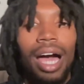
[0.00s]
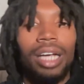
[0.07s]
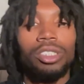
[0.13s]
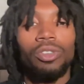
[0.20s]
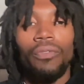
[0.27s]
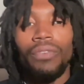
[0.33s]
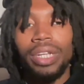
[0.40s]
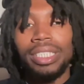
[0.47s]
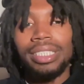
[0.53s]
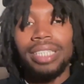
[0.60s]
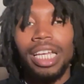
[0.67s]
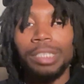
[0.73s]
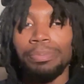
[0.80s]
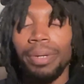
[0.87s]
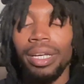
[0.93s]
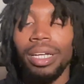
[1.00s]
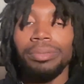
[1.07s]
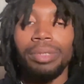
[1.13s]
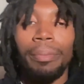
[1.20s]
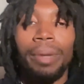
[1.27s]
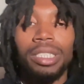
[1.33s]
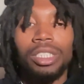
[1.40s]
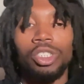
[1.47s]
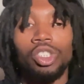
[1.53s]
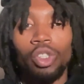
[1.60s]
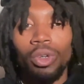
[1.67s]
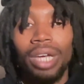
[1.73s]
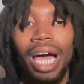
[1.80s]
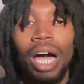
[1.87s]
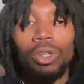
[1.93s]
so for these next pickups, I'm about to show
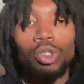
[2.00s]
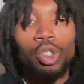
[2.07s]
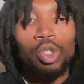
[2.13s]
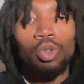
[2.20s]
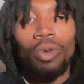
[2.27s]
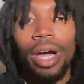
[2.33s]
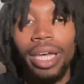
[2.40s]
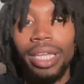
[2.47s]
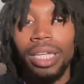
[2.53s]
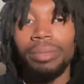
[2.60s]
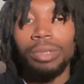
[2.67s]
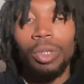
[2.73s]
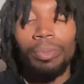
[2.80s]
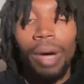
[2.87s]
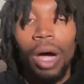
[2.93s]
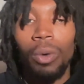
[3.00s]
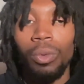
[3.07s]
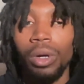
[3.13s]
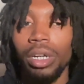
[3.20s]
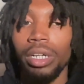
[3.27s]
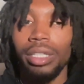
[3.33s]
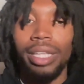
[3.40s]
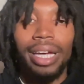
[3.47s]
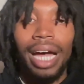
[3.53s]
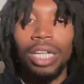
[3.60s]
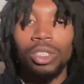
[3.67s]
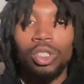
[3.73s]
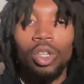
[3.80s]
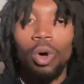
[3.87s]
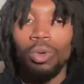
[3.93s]
you how true I am to my word. Like, I
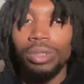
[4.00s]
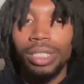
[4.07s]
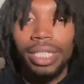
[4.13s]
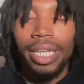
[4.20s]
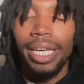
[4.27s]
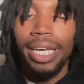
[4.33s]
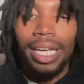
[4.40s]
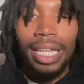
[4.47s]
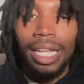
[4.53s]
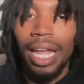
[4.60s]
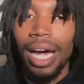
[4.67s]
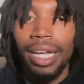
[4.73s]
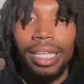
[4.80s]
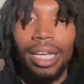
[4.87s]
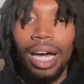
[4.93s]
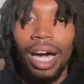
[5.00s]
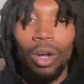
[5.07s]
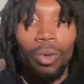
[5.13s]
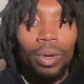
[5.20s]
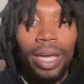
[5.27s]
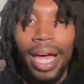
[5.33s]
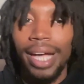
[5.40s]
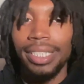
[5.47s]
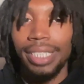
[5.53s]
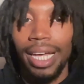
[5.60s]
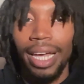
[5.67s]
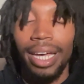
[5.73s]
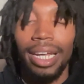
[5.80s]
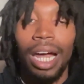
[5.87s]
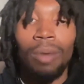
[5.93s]
don't sit here and lie to y'all. I don't gas y'all
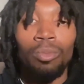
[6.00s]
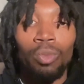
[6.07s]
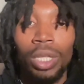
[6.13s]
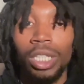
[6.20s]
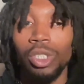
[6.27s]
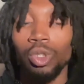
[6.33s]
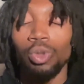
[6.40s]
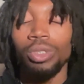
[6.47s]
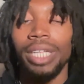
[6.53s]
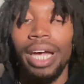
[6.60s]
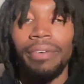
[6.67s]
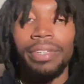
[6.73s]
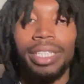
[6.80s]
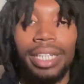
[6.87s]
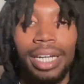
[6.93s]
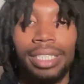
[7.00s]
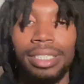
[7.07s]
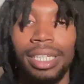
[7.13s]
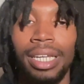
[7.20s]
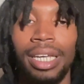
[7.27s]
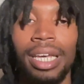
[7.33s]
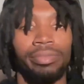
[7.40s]
head. I'm really true to everything I say.